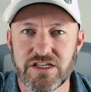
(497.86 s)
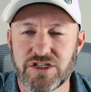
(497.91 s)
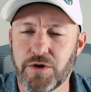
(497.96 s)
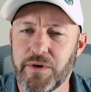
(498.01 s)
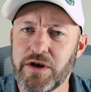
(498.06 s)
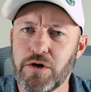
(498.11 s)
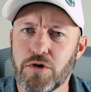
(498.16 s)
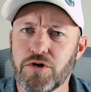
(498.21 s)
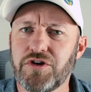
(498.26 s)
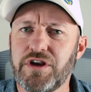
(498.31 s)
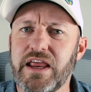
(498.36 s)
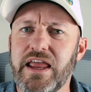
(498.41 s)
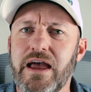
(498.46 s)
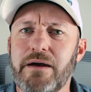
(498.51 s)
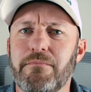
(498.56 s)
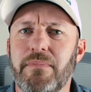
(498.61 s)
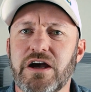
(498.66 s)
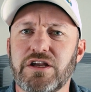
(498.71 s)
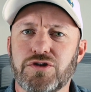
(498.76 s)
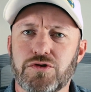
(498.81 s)
So in order to
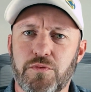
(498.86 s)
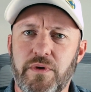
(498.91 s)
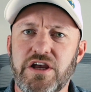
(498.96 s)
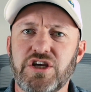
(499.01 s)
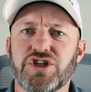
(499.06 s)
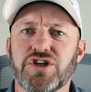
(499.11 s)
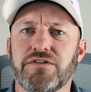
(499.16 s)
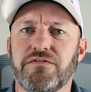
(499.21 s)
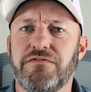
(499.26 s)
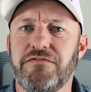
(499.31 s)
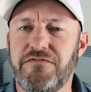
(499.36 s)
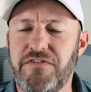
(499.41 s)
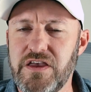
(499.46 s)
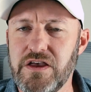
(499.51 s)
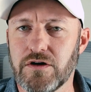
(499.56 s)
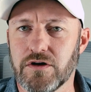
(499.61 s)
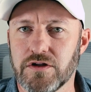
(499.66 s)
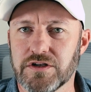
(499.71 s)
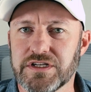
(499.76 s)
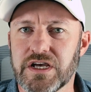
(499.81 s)
get my duration
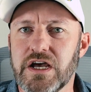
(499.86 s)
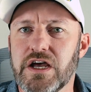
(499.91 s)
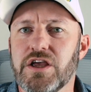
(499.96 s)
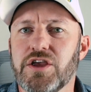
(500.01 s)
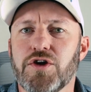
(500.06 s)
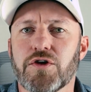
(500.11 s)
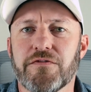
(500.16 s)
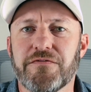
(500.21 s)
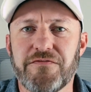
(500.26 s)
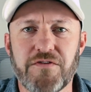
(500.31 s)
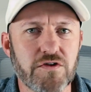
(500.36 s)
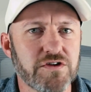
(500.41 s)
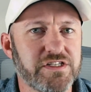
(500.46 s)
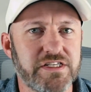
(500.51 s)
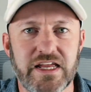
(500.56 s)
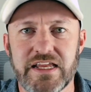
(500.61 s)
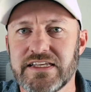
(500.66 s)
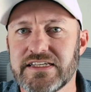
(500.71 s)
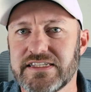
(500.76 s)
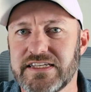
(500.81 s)
field, your
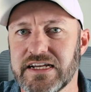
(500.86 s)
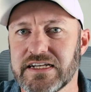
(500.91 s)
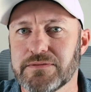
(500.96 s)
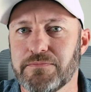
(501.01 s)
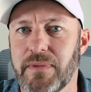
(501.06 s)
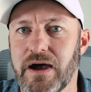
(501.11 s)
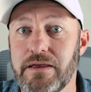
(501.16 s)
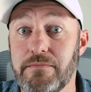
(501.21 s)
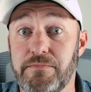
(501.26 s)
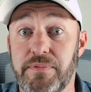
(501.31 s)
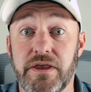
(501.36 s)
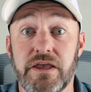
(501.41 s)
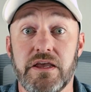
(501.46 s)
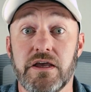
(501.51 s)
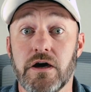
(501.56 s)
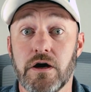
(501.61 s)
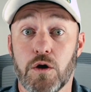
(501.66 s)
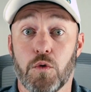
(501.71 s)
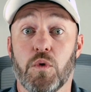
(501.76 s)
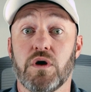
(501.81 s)
first instinct might
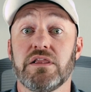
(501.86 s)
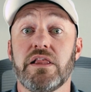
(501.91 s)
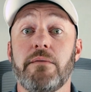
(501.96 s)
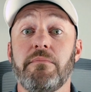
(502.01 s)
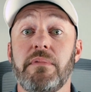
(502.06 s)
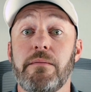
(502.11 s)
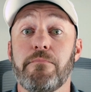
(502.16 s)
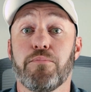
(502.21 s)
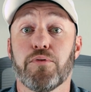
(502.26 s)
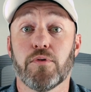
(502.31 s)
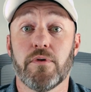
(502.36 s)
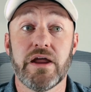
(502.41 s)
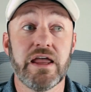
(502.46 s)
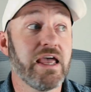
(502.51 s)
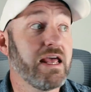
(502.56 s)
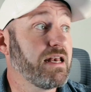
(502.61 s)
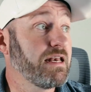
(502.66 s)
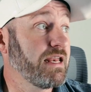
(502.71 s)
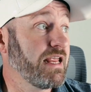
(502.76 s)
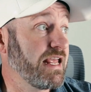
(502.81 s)
be, well, let me bring
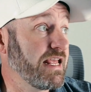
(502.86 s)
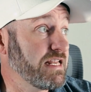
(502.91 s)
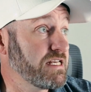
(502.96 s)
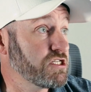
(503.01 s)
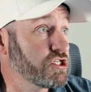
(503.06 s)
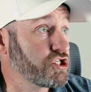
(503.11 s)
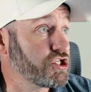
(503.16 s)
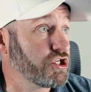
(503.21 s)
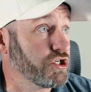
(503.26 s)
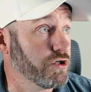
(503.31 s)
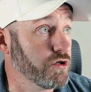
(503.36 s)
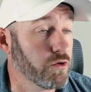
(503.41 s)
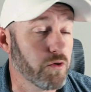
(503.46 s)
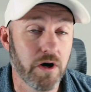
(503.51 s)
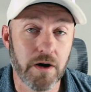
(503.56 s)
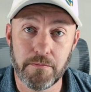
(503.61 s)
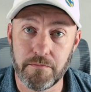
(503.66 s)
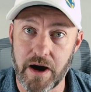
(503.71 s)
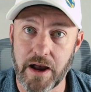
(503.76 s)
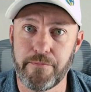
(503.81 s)
it
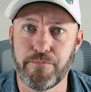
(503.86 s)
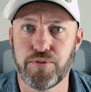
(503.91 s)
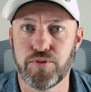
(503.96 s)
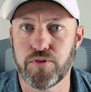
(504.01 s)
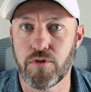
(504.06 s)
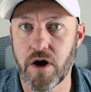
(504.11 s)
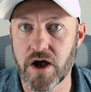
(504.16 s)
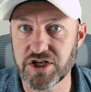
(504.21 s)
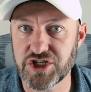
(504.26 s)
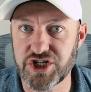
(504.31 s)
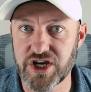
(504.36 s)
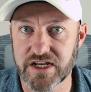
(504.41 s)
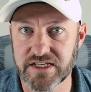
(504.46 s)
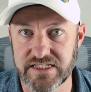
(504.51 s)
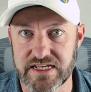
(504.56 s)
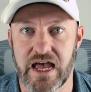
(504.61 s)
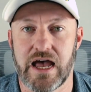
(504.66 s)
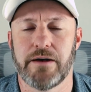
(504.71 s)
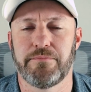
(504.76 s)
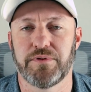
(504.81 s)
into my
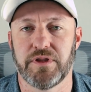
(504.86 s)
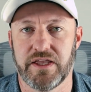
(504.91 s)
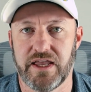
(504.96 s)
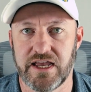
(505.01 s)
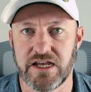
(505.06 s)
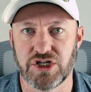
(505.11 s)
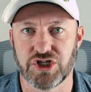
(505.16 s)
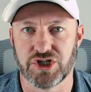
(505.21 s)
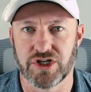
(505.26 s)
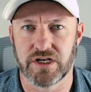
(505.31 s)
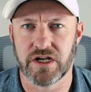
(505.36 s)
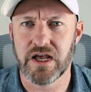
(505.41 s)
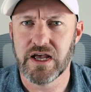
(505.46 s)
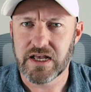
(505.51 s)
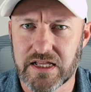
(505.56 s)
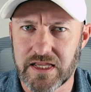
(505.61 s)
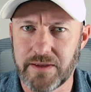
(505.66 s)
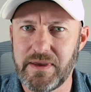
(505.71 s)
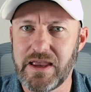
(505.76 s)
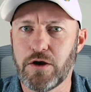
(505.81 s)
project application.
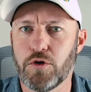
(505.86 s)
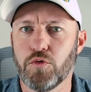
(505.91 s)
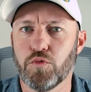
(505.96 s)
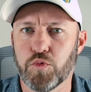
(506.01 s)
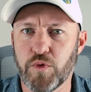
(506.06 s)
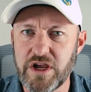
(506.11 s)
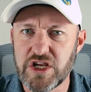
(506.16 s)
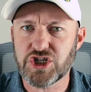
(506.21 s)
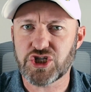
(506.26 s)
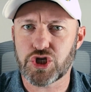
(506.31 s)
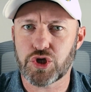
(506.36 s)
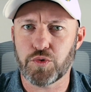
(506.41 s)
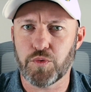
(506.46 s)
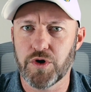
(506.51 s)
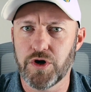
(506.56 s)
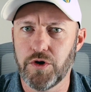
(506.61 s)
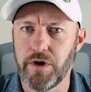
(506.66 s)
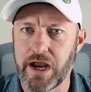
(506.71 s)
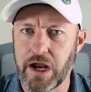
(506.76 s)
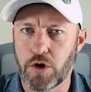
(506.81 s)
Let me reach
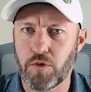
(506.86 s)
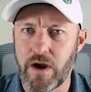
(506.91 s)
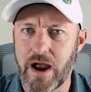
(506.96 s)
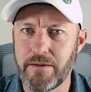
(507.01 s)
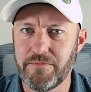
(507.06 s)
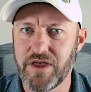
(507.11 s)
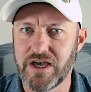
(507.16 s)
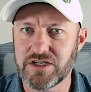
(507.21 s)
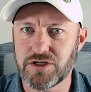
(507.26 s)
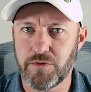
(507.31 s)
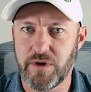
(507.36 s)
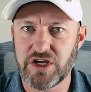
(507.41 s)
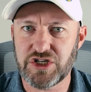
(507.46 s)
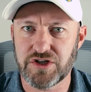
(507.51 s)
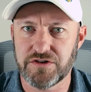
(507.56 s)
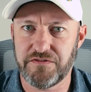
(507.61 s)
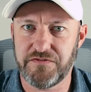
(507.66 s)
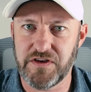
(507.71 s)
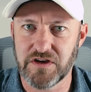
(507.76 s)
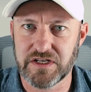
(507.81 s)
through and grab that
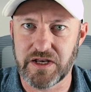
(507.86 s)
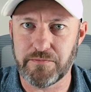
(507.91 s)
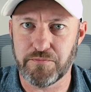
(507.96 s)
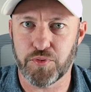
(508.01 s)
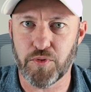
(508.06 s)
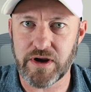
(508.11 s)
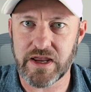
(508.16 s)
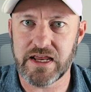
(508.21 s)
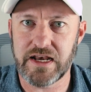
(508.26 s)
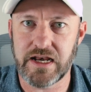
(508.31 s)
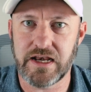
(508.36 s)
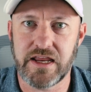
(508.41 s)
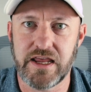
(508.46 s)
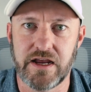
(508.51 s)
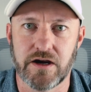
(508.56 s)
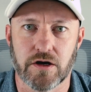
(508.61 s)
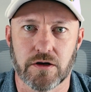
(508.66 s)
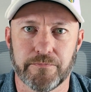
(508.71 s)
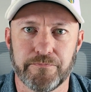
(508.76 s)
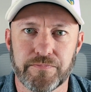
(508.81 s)
duration field and bring it in
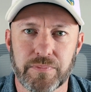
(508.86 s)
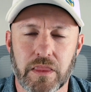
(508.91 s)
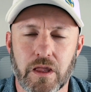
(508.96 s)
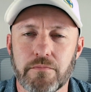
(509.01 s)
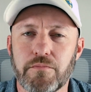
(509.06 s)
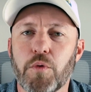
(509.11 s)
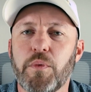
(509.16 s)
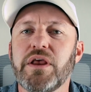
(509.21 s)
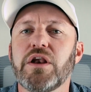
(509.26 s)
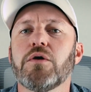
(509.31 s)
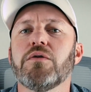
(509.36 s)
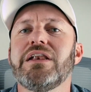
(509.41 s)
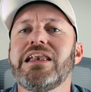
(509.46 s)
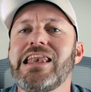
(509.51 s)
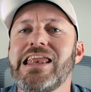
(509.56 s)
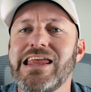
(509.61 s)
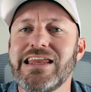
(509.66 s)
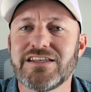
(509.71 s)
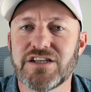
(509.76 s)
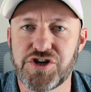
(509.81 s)
here but we don't
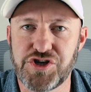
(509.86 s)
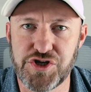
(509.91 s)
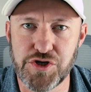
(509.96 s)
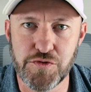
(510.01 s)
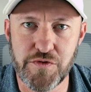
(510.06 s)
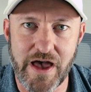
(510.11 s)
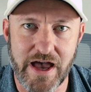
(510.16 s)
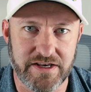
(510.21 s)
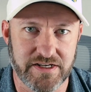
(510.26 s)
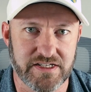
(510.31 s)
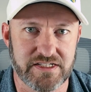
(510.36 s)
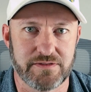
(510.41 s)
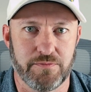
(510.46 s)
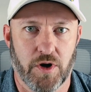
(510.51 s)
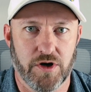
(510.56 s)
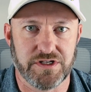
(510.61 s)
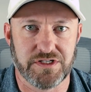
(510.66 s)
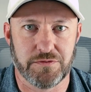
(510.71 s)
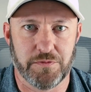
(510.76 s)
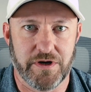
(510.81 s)
need to do that in
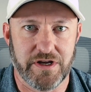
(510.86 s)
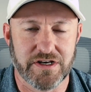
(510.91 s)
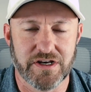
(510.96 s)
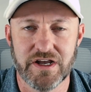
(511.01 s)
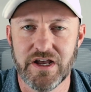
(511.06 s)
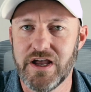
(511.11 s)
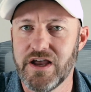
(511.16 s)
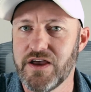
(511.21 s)
SmartSuite.